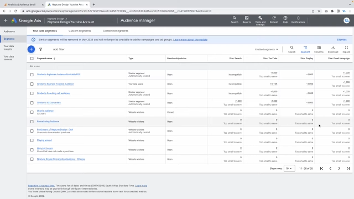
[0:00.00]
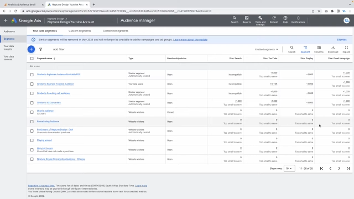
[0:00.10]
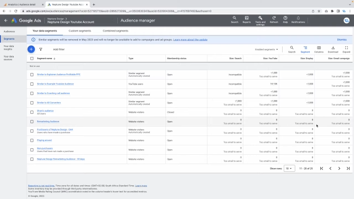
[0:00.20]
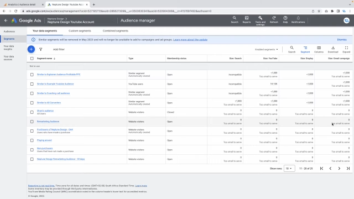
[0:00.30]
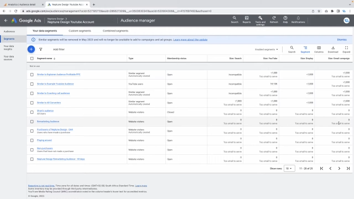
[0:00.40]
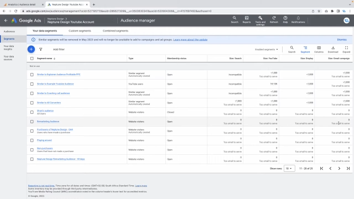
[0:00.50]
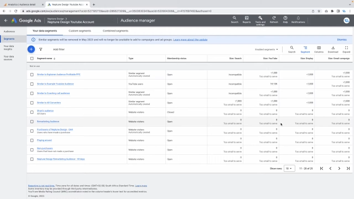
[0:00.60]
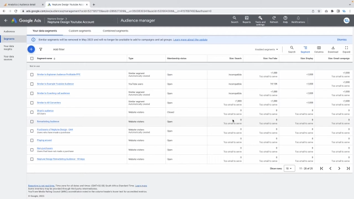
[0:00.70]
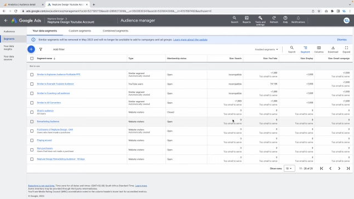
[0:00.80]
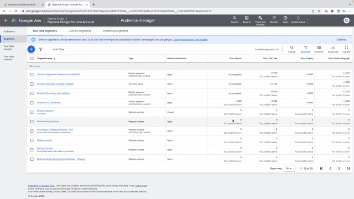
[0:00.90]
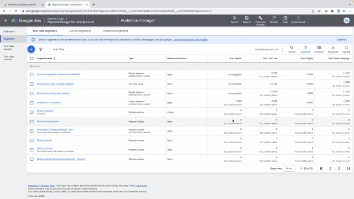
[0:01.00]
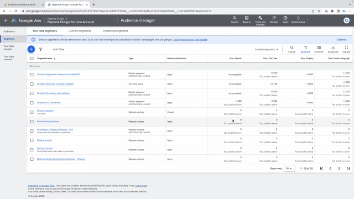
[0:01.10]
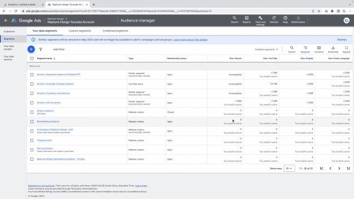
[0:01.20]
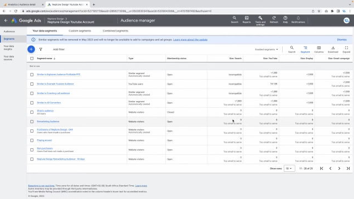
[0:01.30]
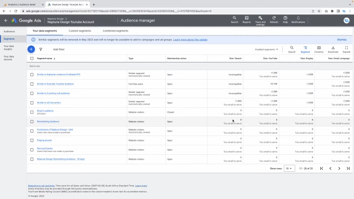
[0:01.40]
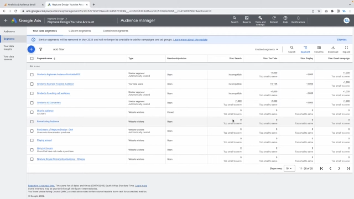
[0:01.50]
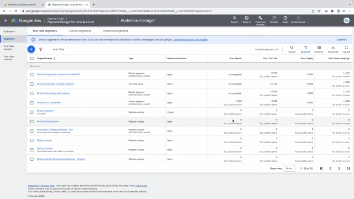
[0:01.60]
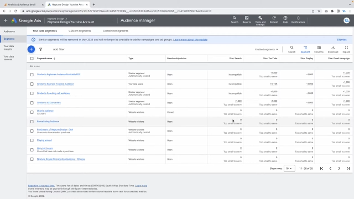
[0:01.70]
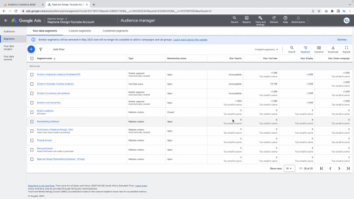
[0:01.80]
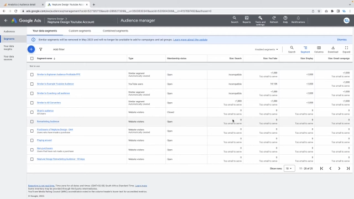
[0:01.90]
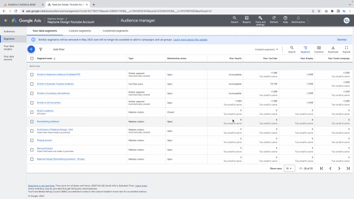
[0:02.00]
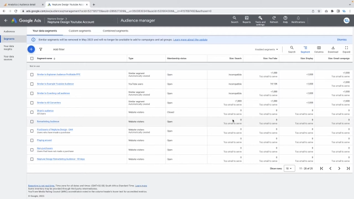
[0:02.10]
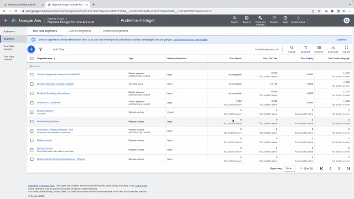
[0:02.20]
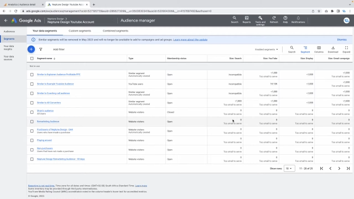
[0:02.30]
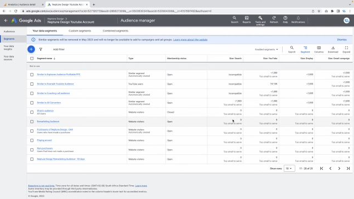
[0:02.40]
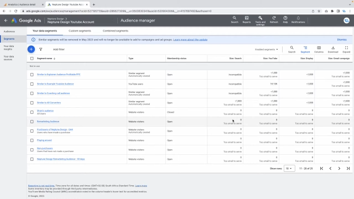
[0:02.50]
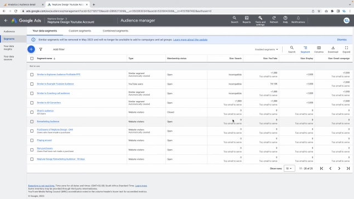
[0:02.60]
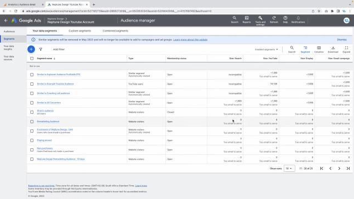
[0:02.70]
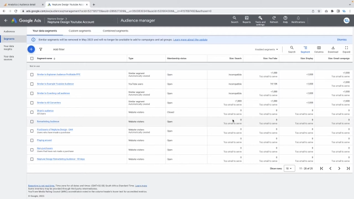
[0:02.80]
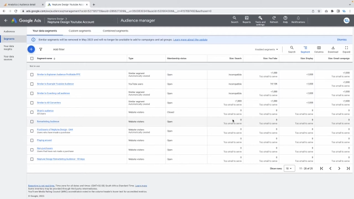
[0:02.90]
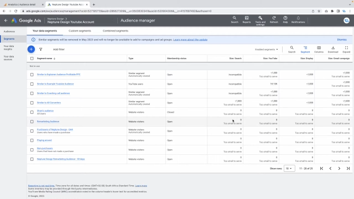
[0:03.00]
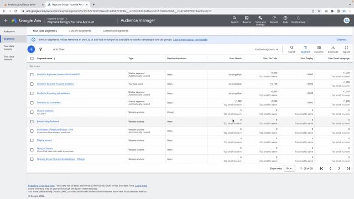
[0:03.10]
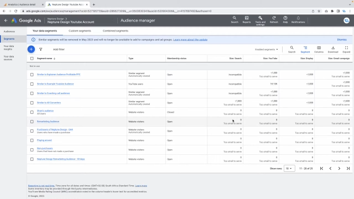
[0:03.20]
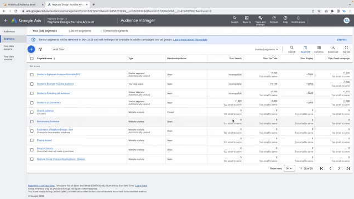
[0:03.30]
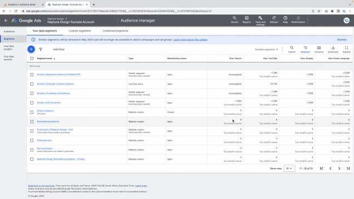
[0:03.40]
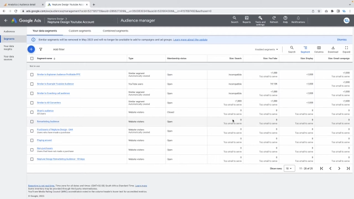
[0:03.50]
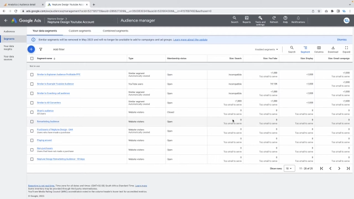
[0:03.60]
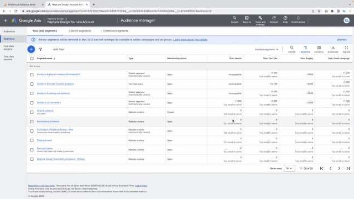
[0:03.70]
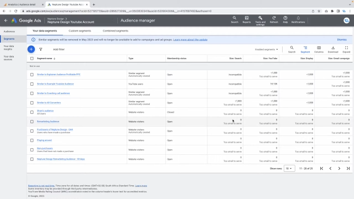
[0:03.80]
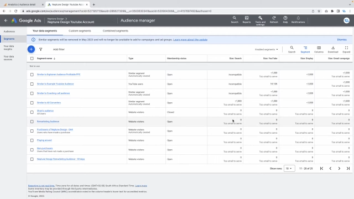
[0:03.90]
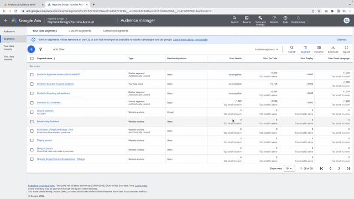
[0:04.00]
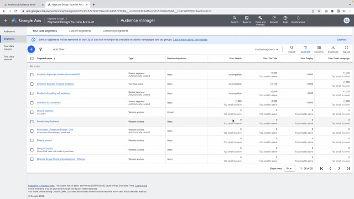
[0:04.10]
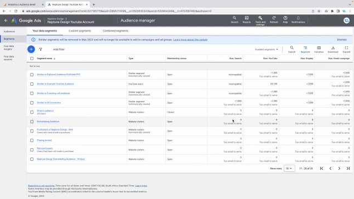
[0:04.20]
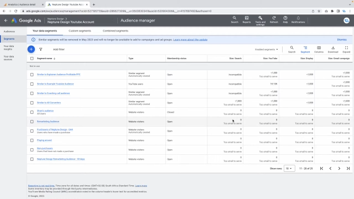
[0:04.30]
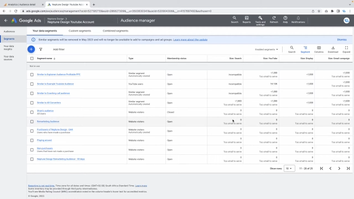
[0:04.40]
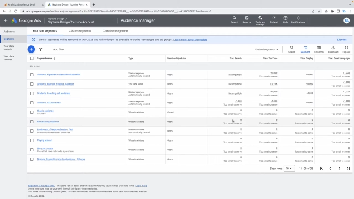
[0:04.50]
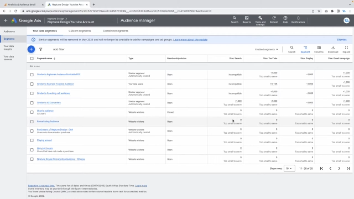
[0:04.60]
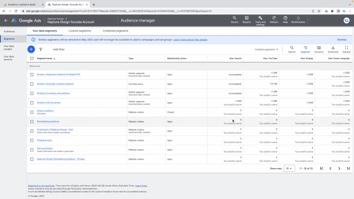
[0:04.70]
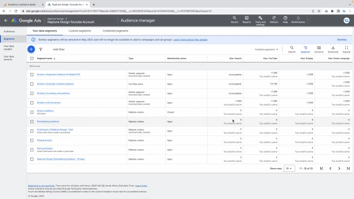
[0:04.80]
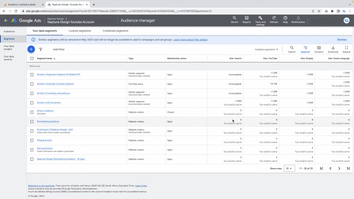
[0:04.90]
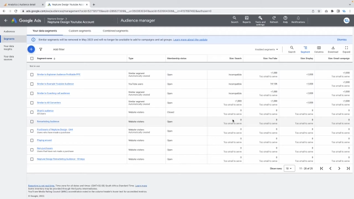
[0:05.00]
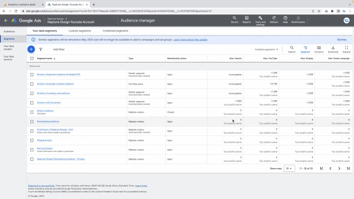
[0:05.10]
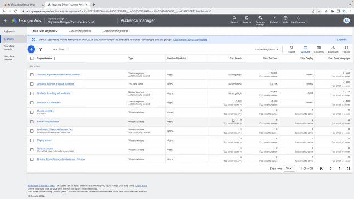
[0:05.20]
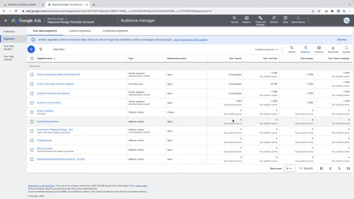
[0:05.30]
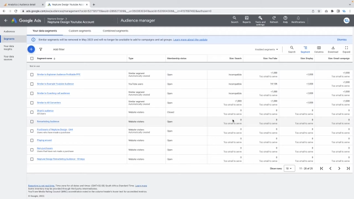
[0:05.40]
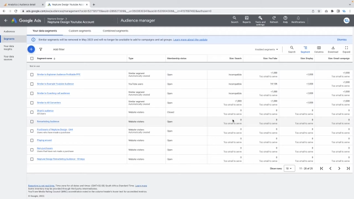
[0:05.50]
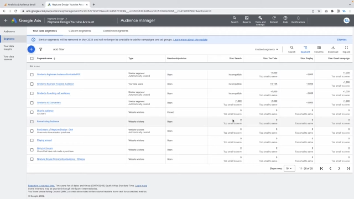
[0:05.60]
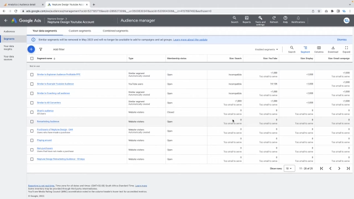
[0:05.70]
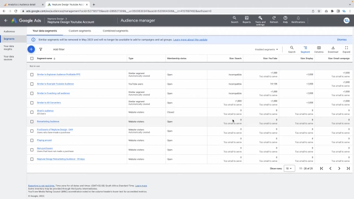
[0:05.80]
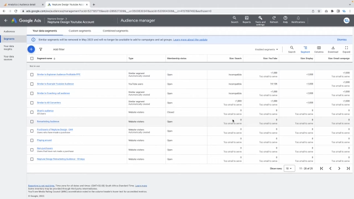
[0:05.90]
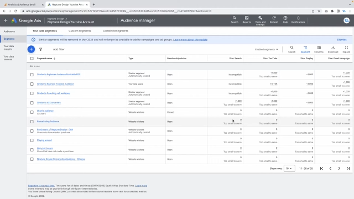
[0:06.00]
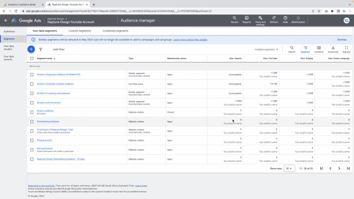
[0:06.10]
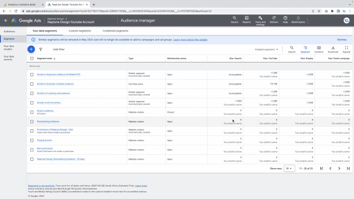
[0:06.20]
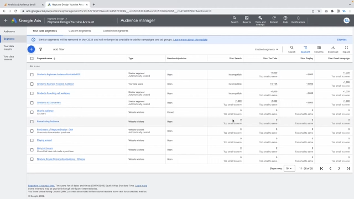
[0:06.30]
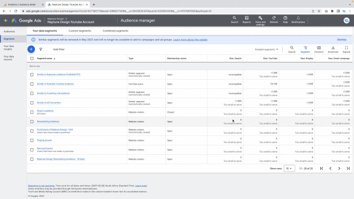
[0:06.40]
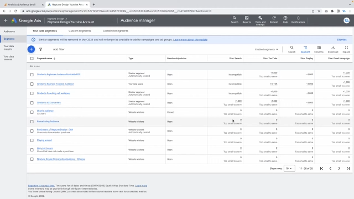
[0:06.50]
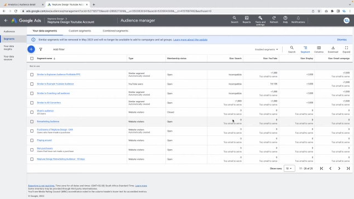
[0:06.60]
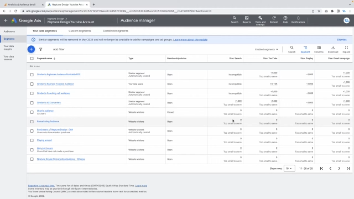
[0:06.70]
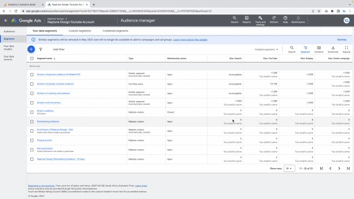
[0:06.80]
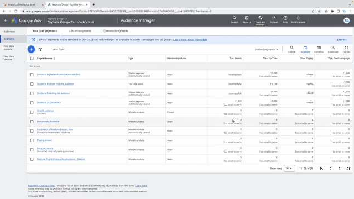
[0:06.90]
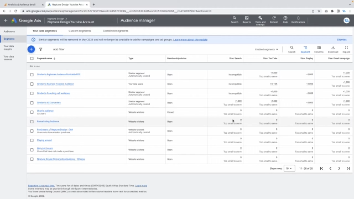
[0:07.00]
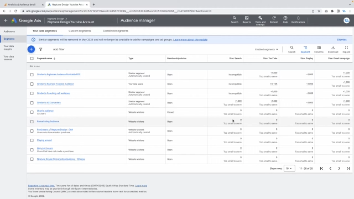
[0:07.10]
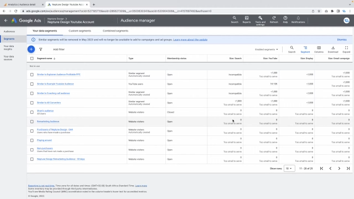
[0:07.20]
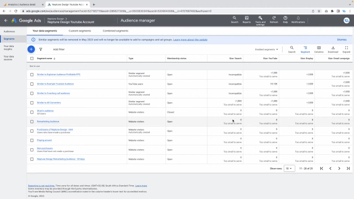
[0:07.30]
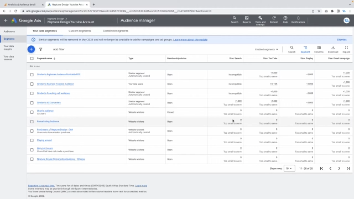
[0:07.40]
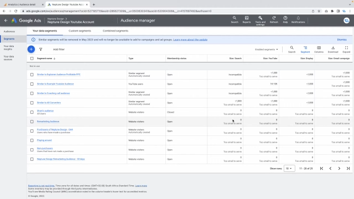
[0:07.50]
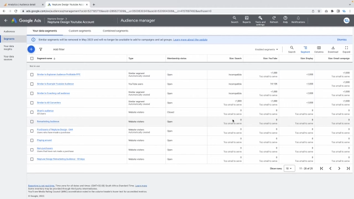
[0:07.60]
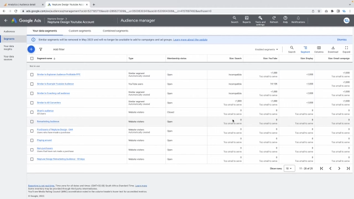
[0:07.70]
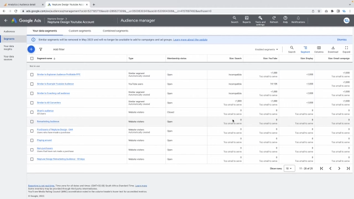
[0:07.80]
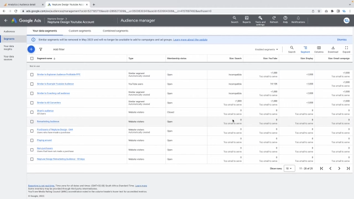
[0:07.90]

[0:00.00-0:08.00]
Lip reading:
[unreadable: no face in view]